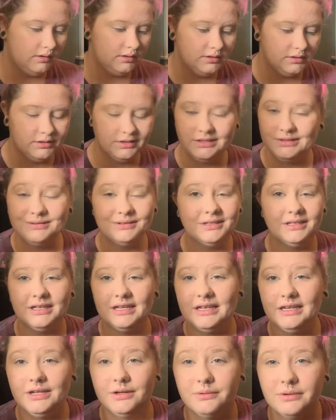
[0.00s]
Just really
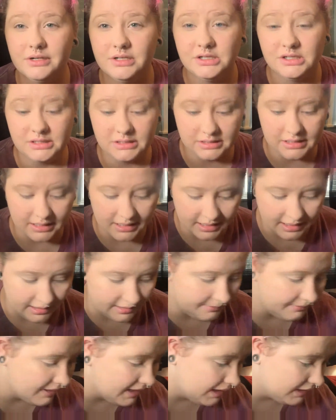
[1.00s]
any oranges that kind
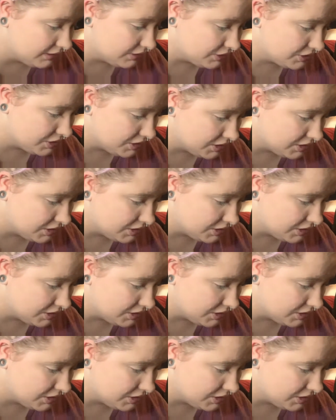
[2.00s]
of match.